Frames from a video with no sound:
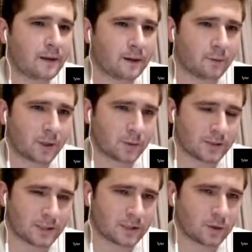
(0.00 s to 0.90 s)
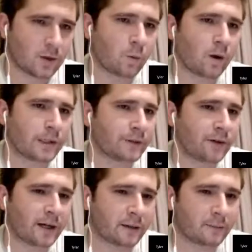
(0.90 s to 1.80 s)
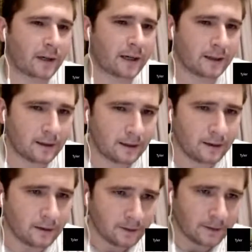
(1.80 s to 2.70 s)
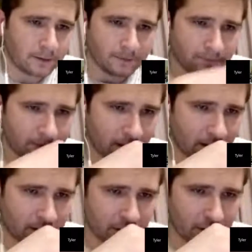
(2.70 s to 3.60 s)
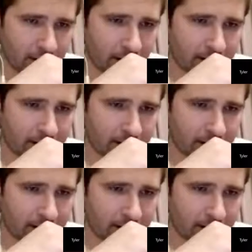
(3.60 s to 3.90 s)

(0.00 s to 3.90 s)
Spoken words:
which was just the 1 divided by the churn rate.